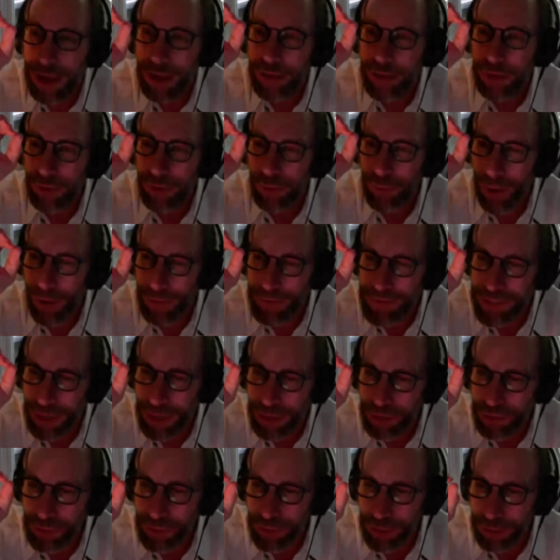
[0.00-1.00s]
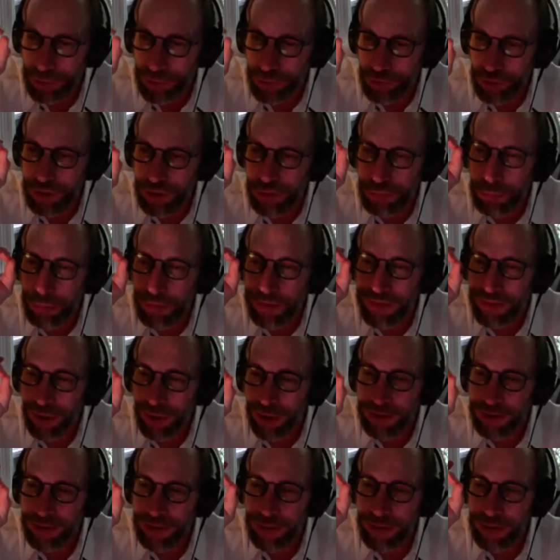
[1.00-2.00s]
the gravitational energy, is
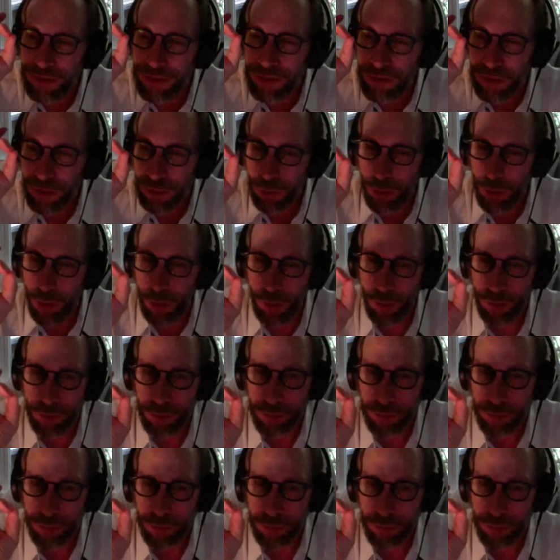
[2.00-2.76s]
precisely zero.